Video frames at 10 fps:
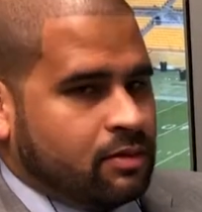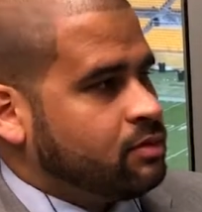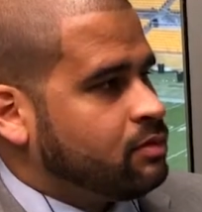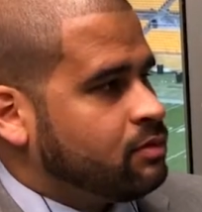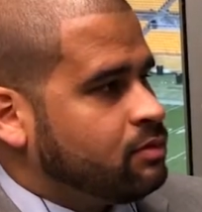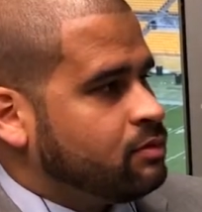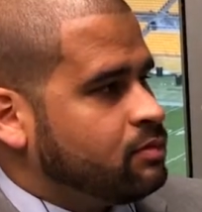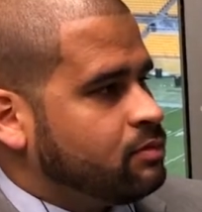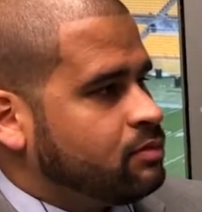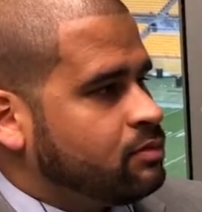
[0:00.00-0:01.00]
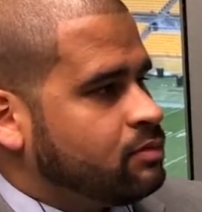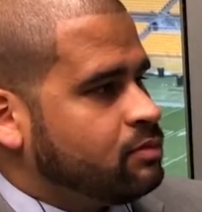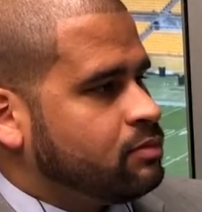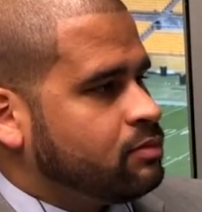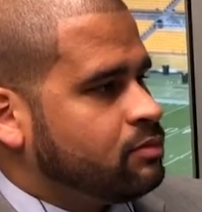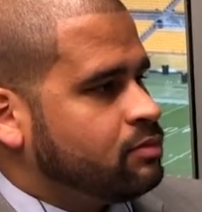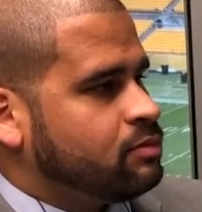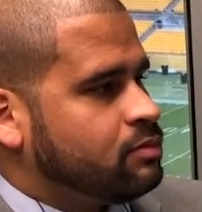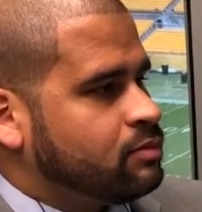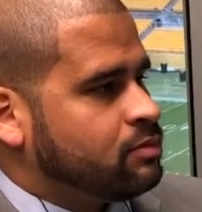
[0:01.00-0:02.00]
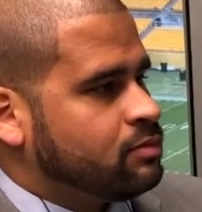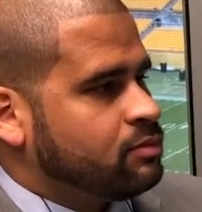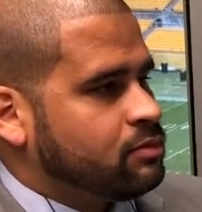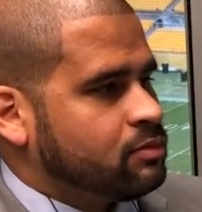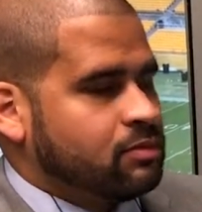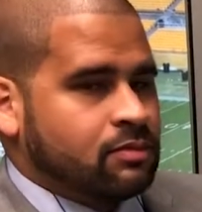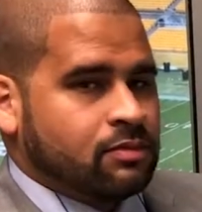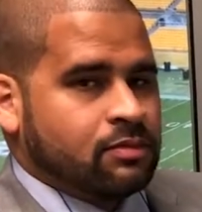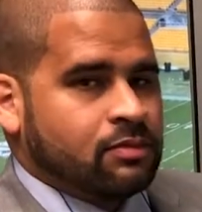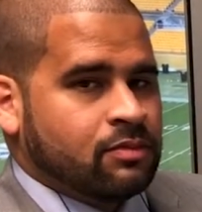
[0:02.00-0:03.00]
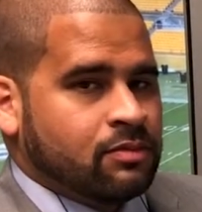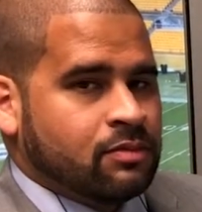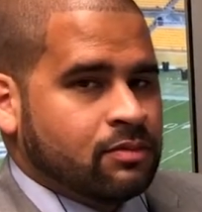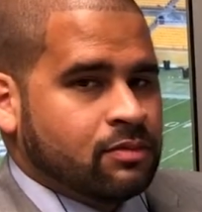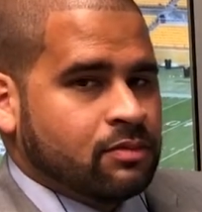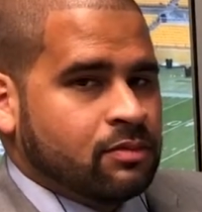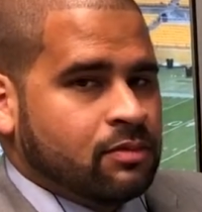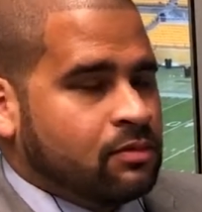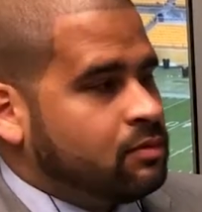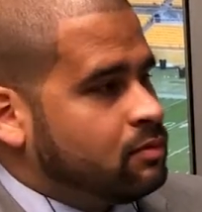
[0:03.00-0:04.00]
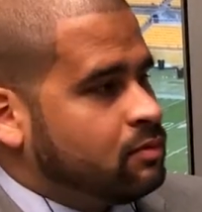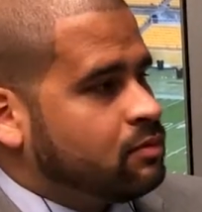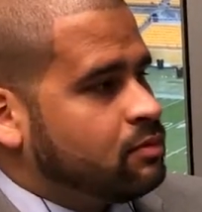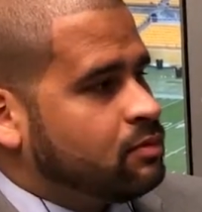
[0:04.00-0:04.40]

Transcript: The person shown says nothing.